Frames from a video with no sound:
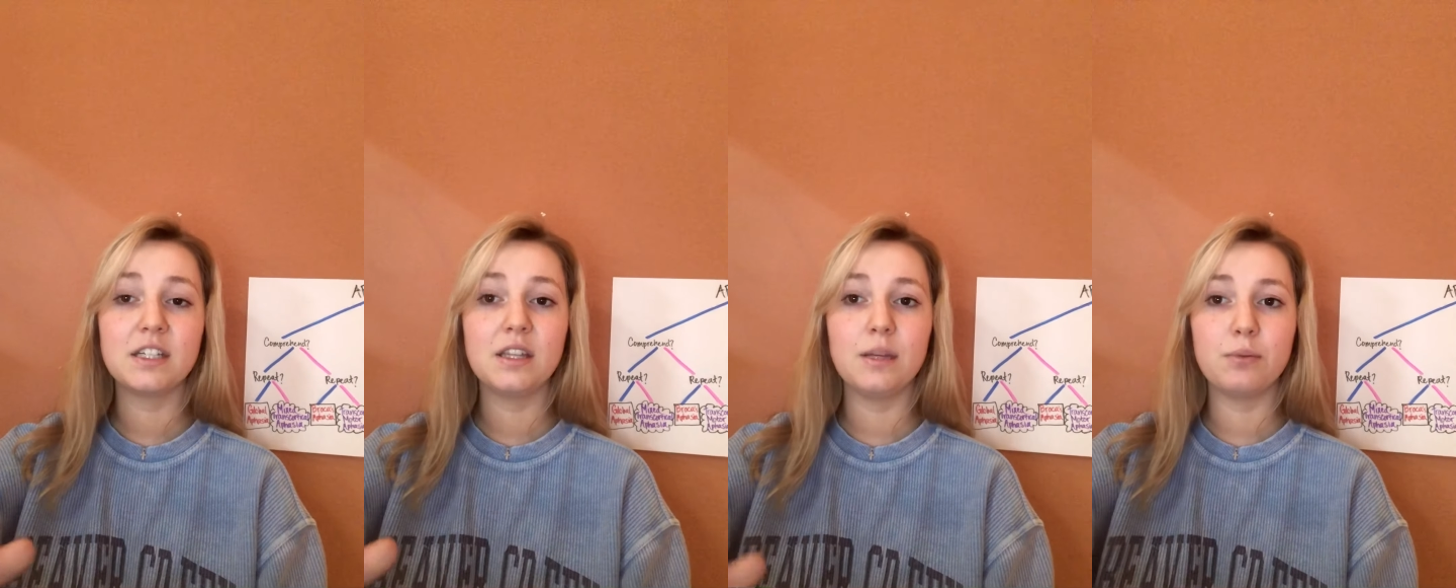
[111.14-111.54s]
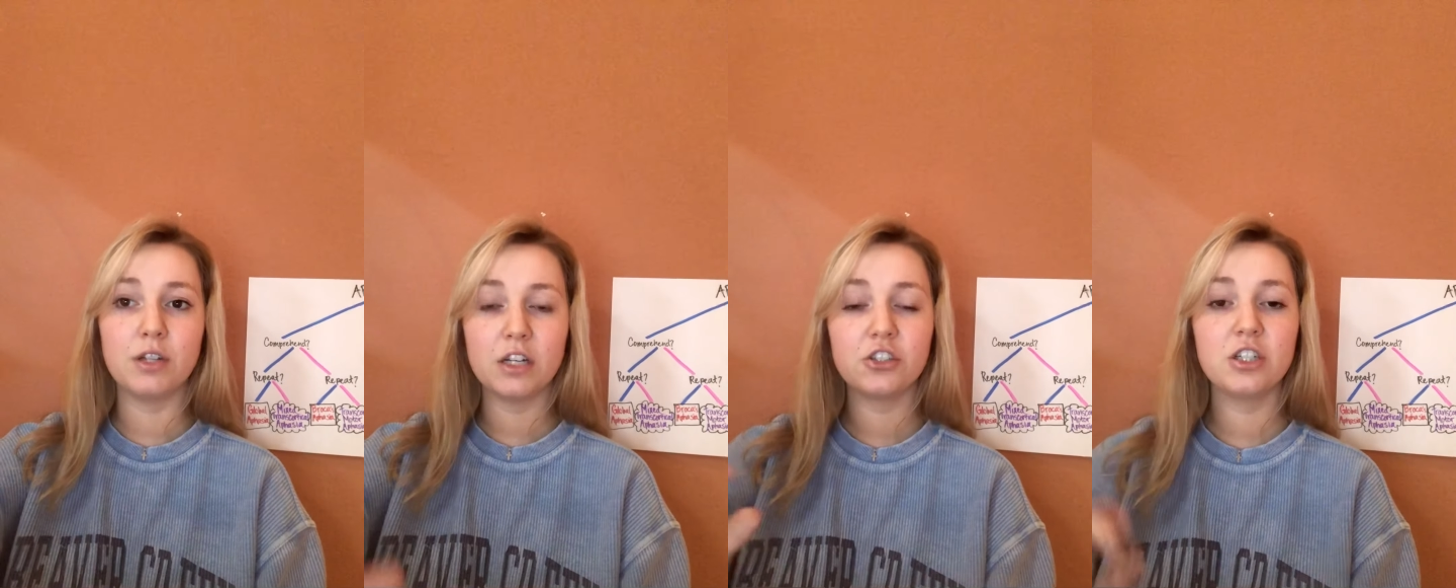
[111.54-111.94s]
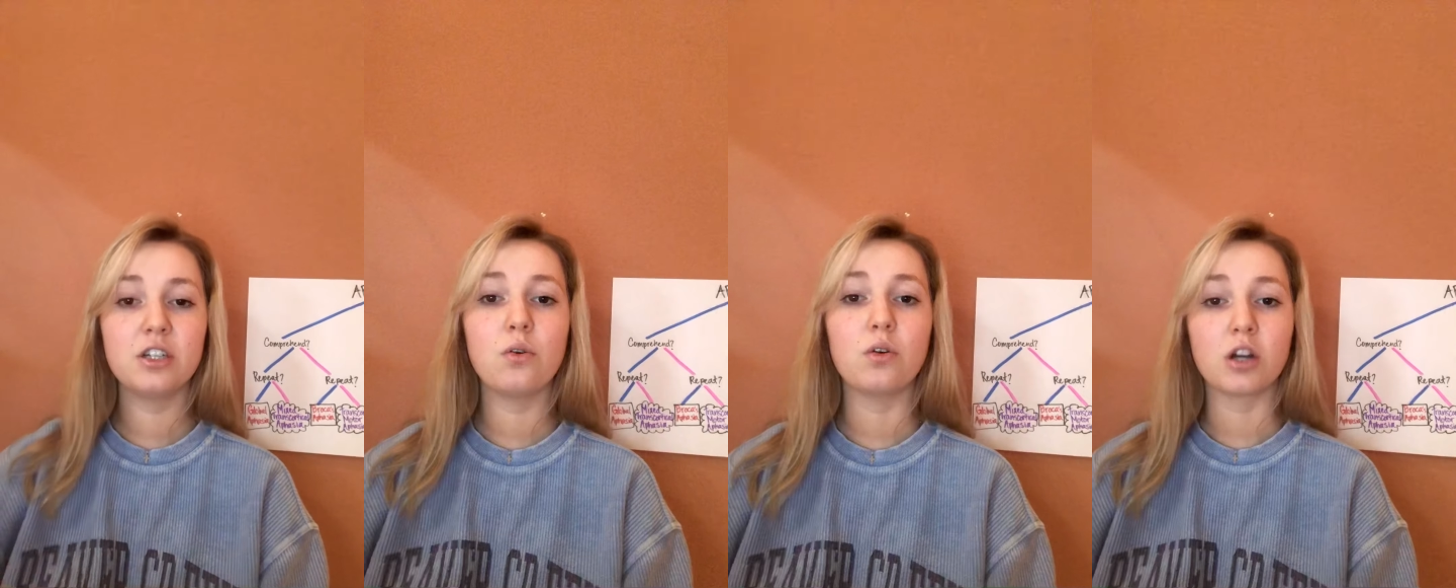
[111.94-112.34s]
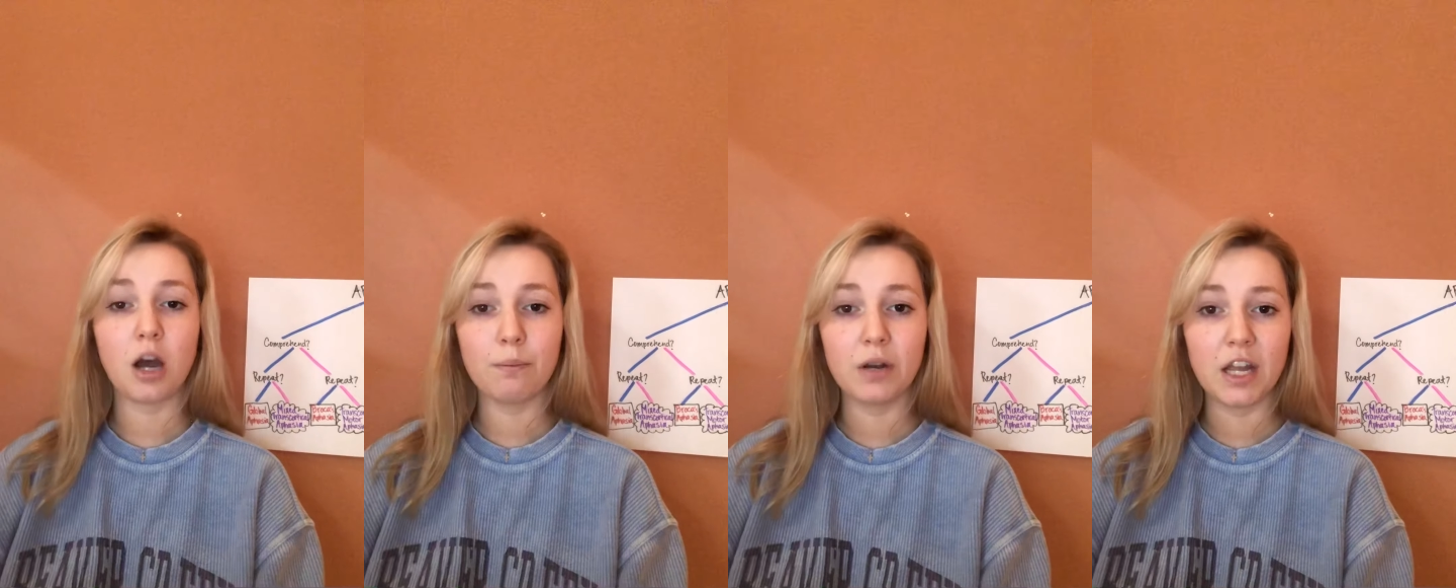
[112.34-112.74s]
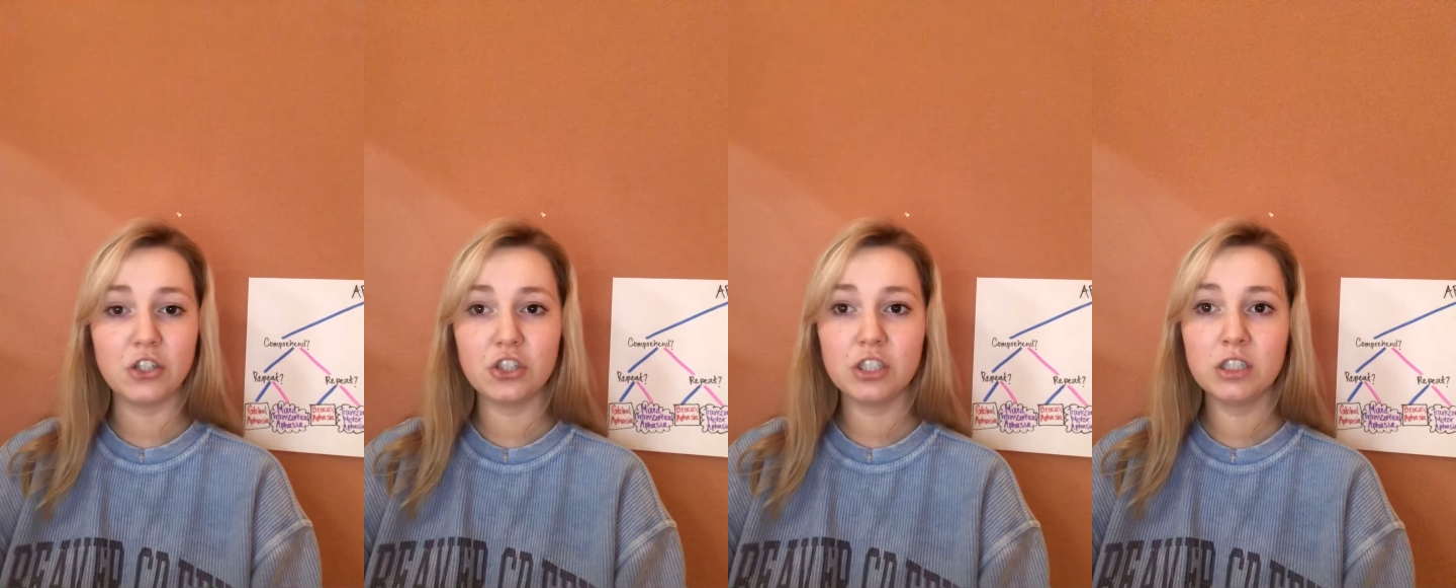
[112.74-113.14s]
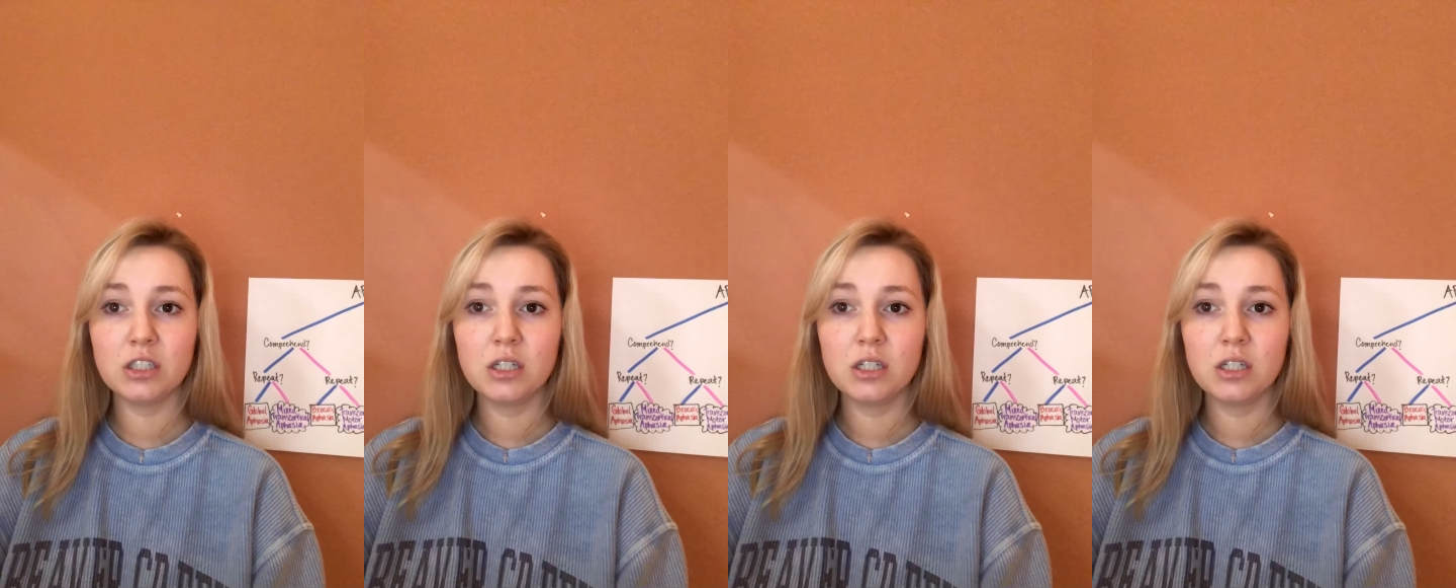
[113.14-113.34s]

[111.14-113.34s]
the production or comprehension